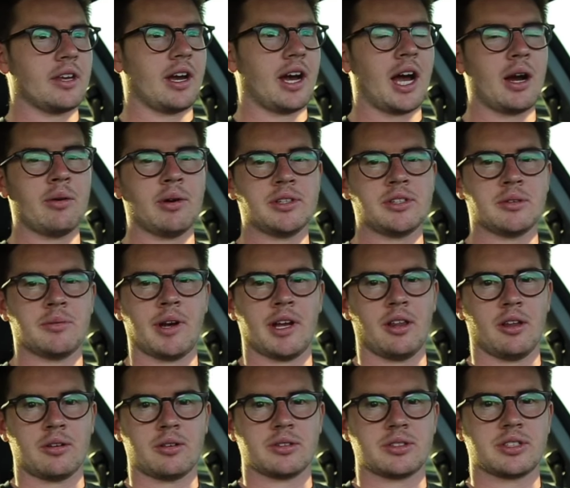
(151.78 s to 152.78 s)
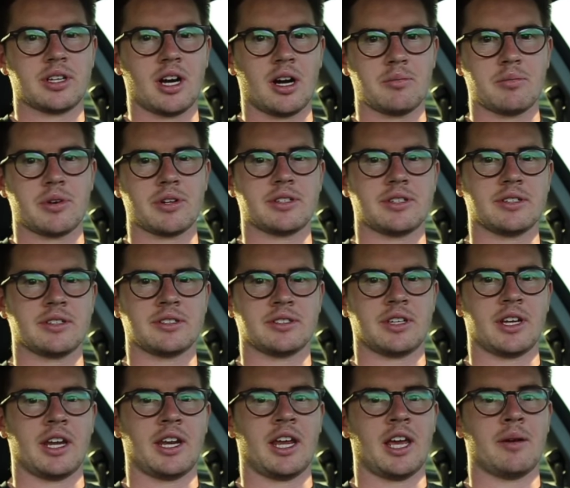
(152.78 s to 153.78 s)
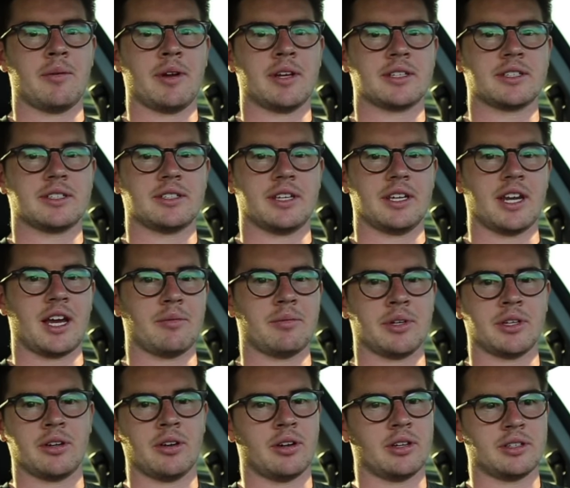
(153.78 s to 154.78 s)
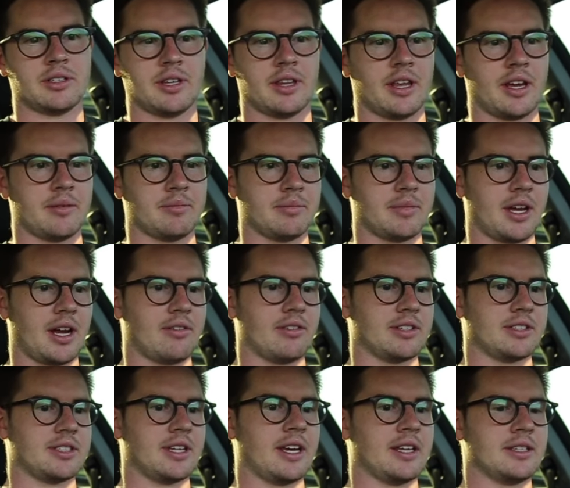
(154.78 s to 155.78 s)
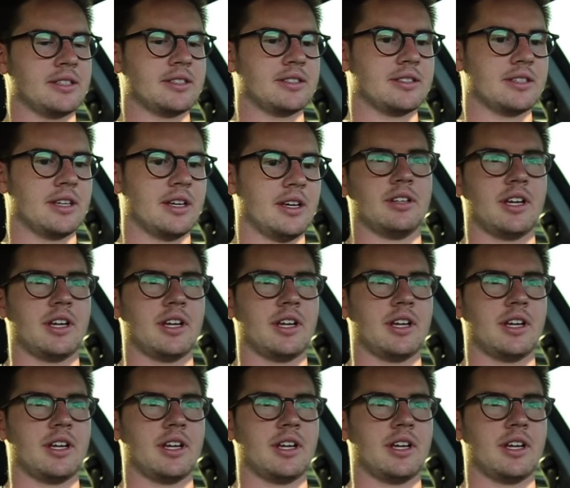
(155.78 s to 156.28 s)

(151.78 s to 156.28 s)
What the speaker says: I went to my local shop, Precision Dynamics, and I've been going to them ever since.